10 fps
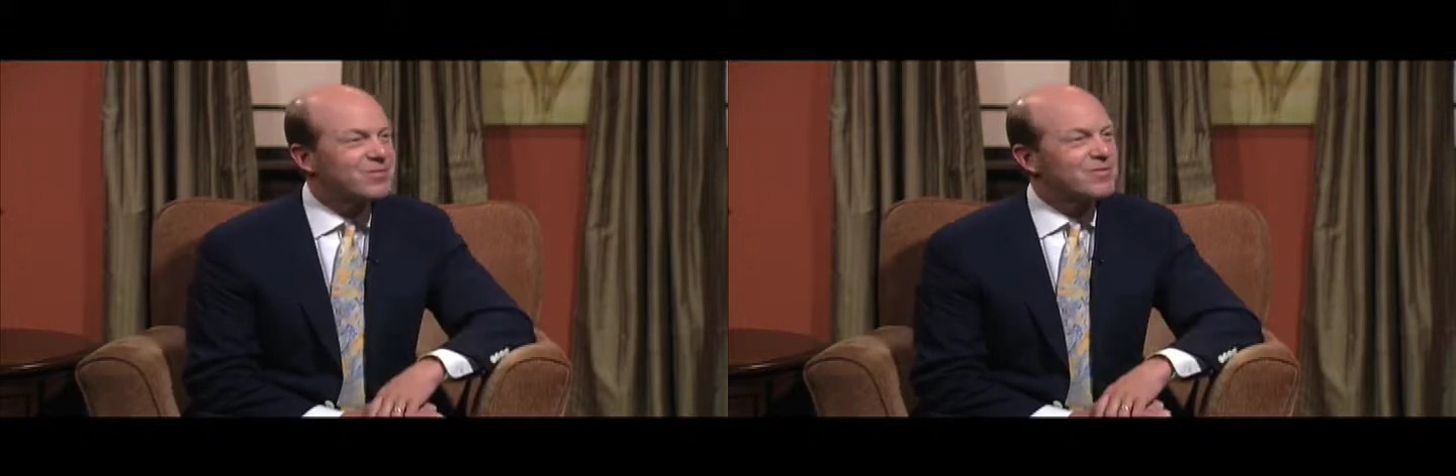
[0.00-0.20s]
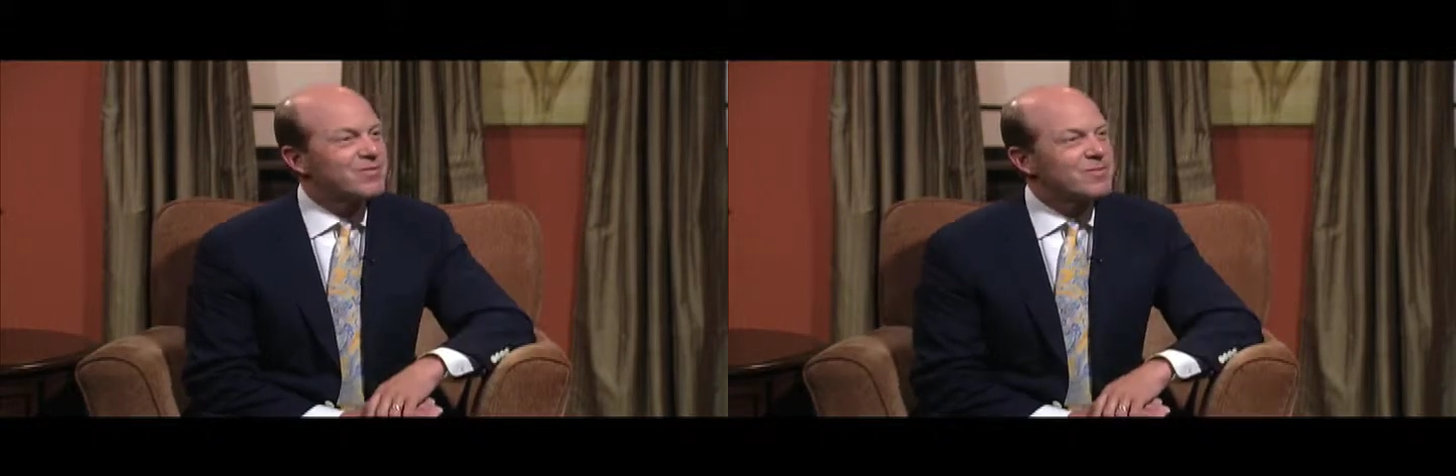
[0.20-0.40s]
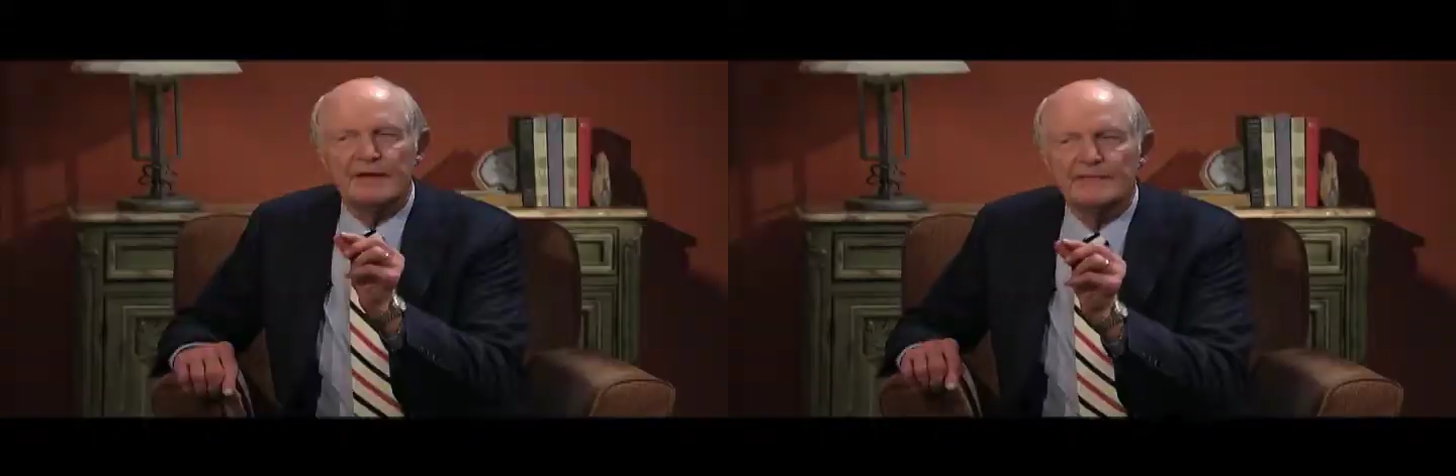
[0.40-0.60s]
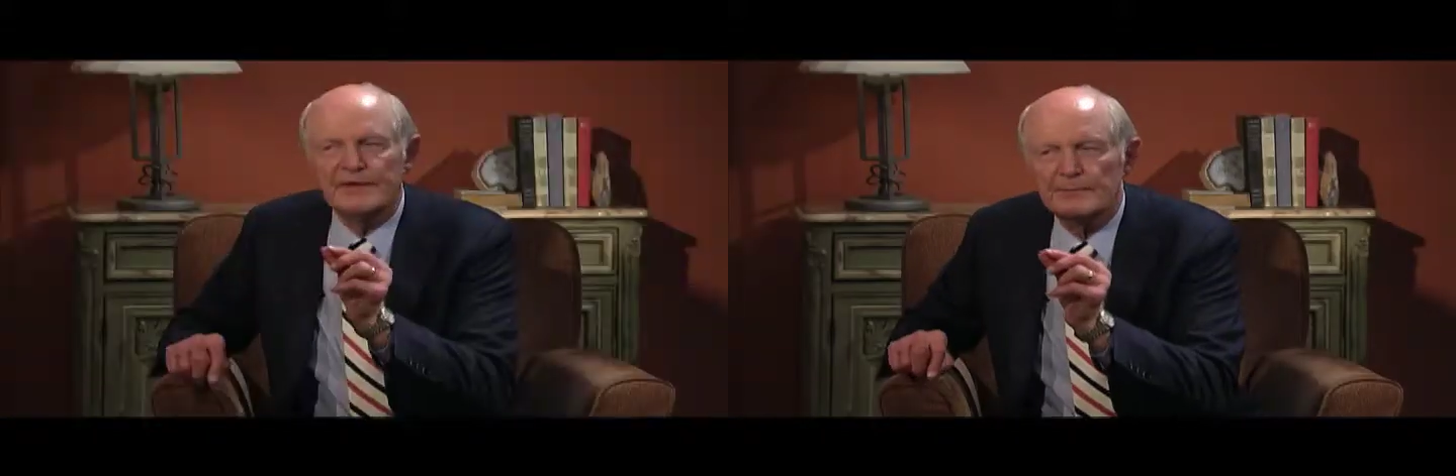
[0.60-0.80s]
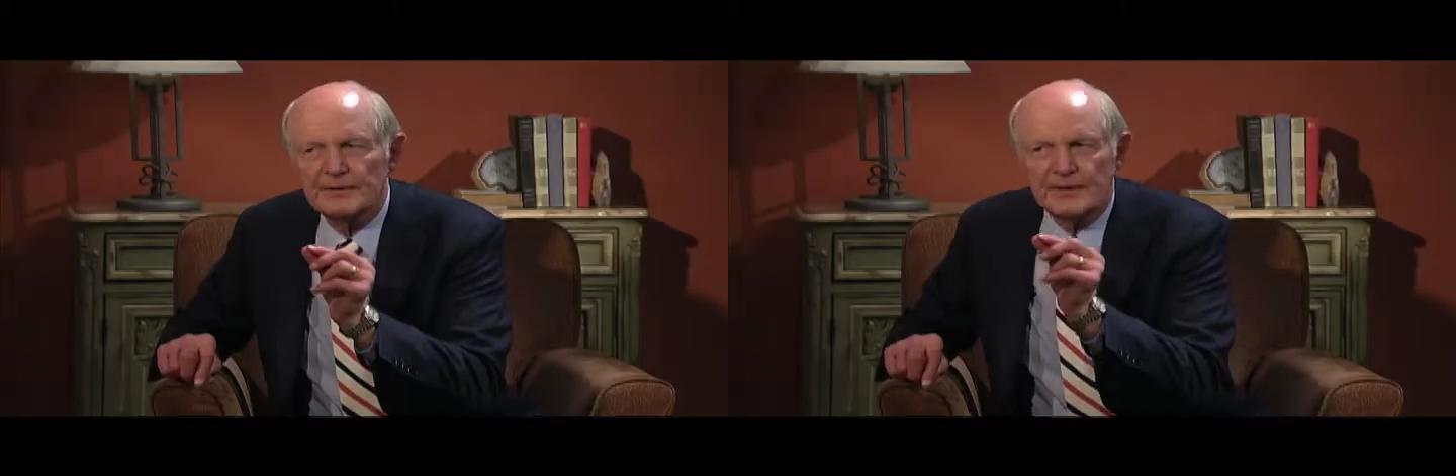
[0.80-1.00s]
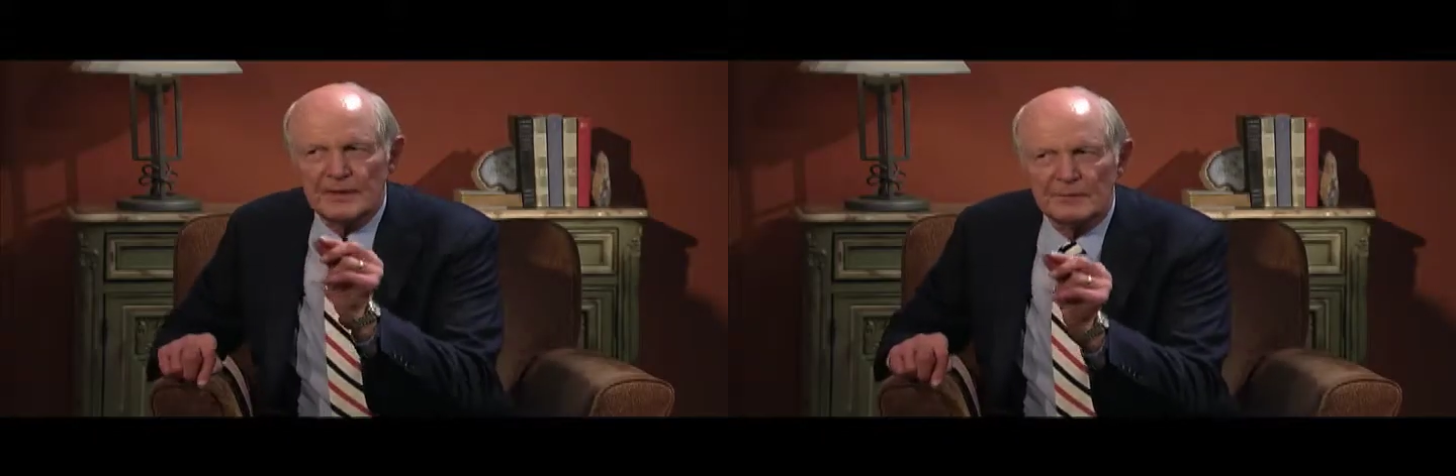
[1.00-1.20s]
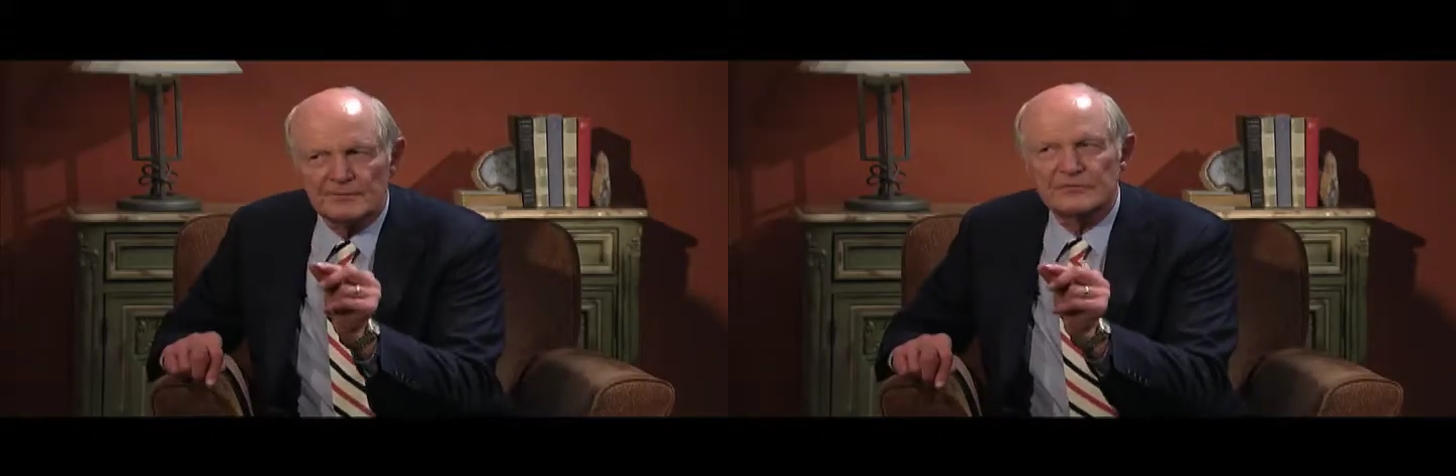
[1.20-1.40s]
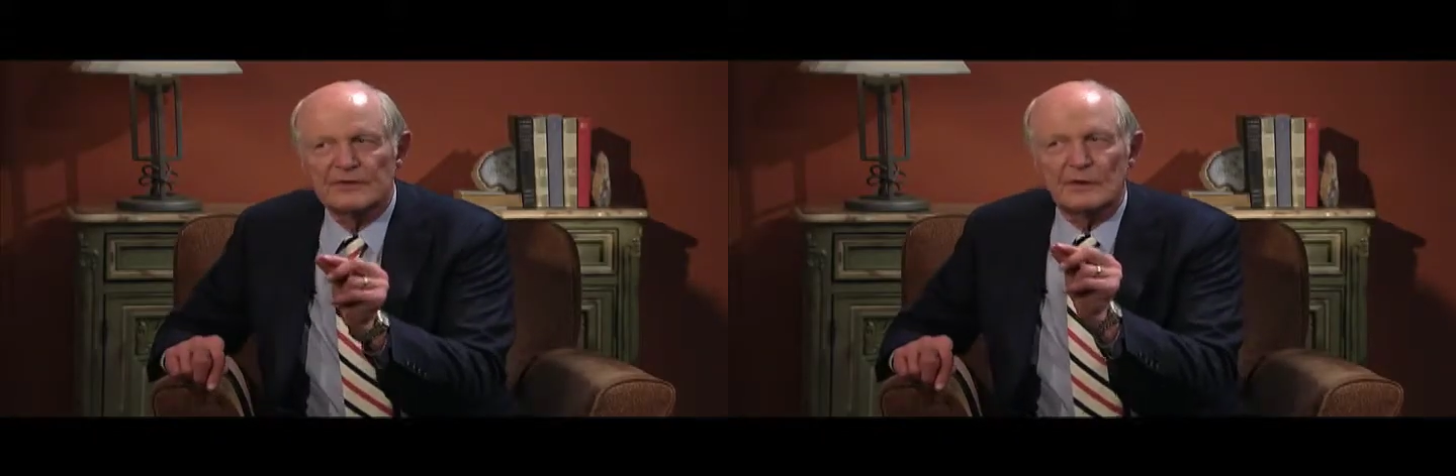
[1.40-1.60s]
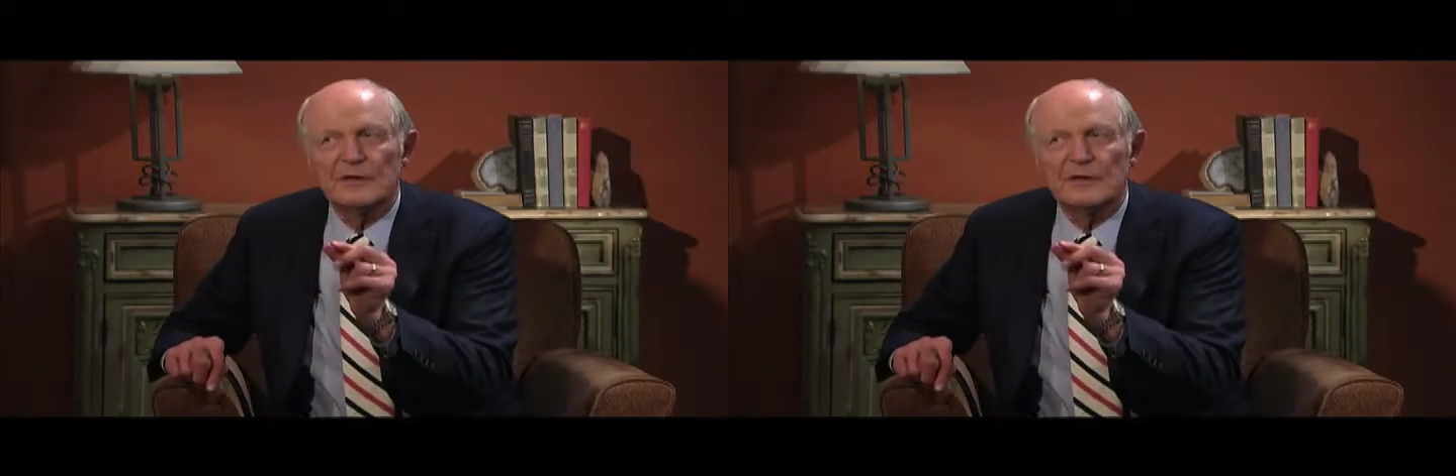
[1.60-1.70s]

Now, if it becomes,